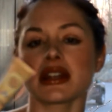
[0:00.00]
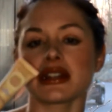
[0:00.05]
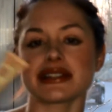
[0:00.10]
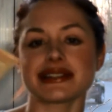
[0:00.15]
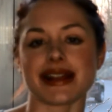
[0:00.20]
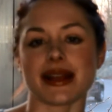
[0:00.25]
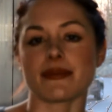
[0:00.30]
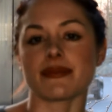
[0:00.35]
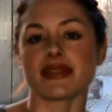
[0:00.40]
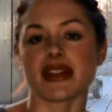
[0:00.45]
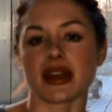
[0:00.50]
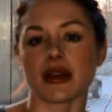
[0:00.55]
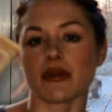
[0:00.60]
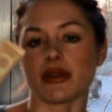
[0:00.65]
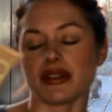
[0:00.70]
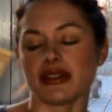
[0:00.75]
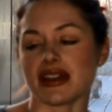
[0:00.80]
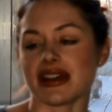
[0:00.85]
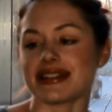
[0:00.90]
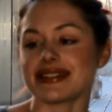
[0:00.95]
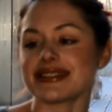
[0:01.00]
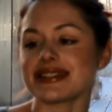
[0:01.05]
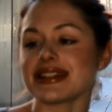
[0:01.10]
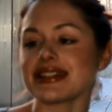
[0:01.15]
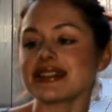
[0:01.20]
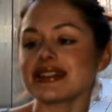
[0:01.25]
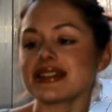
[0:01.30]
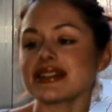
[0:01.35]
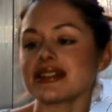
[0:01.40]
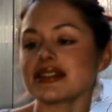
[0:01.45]
Same thing with this.
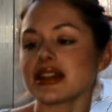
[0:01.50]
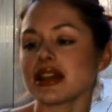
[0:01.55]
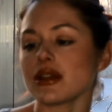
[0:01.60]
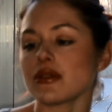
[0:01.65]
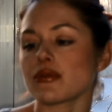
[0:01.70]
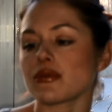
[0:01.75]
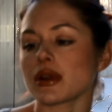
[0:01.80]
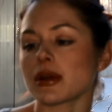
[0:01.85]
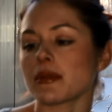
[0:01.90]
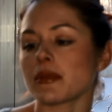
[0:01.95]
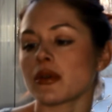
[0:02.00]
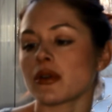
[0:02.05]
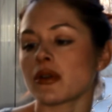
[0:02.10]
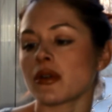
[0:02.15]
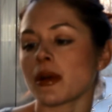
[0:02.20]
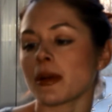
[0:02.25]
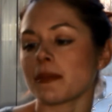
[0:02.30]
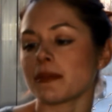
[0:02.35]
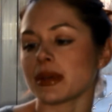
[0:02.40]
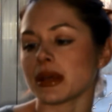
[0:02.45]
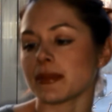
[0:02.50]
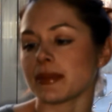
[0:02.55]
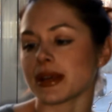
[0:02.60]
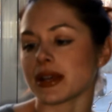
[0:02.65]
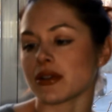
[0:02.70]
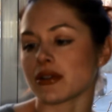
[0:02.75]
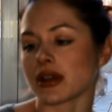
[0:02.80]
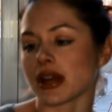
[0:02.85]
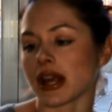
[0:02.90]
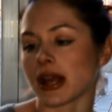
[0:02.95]
This is the Rimmel
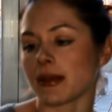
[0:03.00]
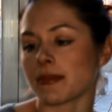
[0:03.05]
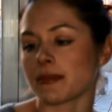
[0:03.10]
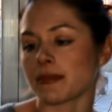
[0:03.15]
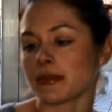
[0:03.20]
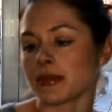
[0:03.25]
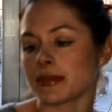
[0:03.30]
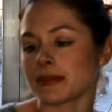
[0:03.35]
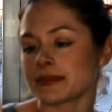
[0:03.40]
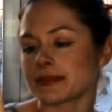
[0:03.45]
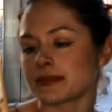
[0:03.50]
BB Cream